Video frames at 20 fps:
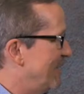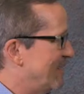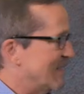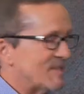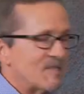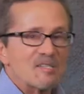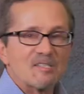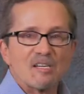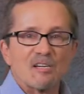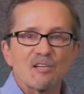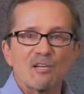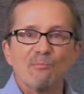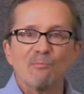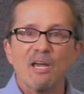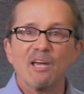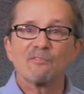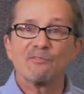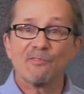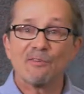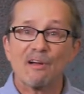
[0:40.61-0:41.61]
This is a
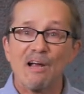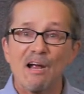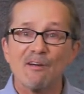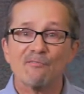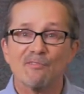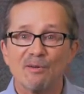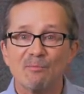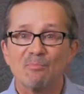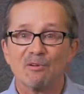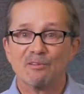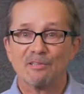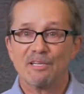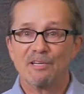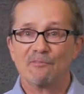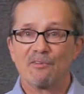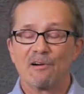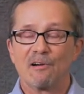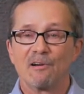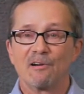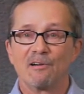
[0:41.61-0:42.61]
command for every
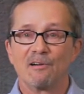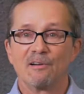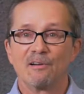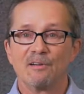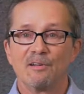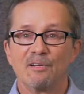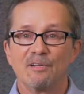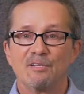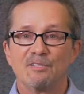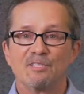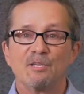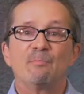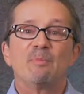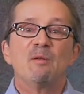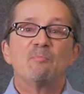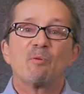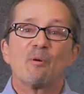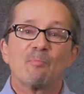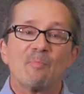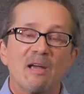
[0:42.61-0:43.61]
believer, to be
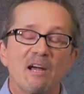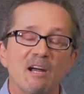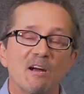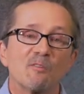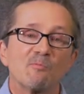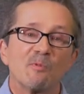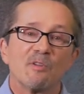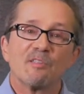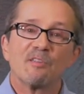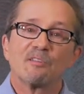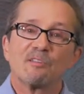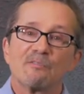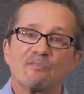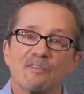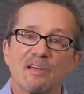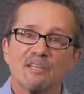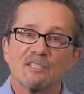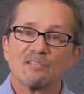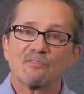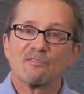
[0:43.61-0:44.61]
prepared with a
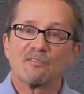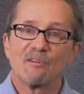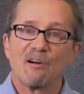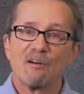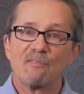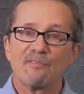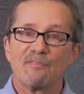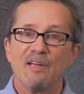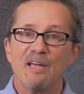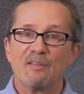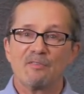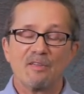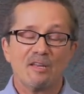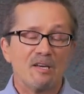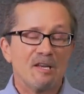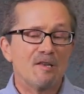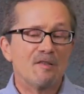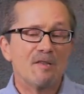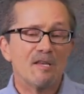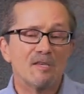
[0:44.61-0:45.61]
defense for our faith. And
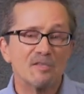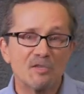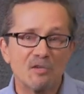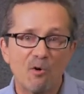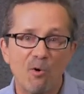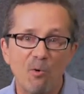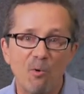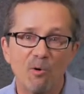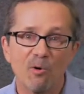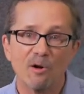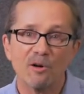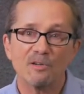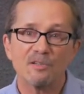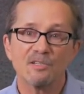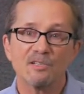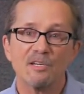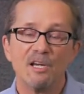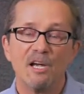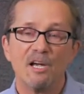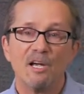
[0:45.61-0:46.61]
in this course,
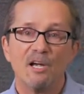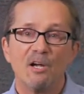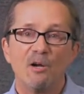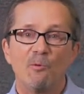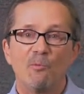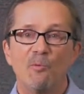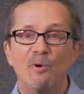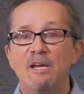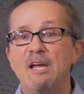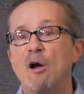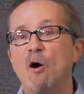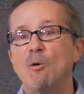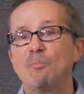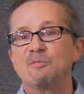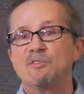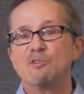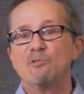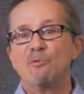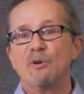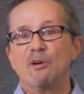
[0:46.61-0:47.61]
we hope
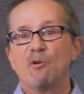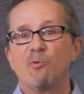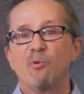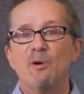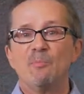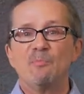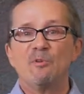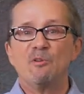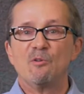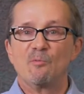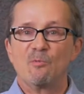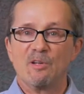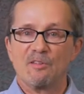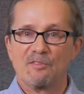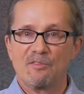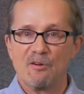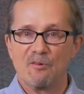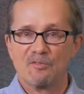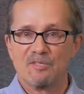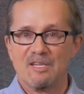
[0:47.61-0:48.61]
to equip you with
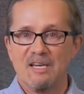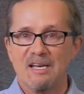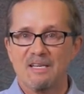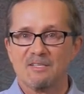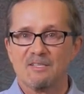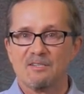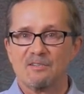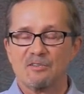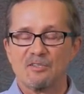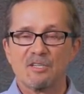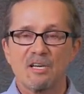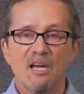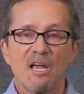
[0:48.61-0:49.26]
those answers.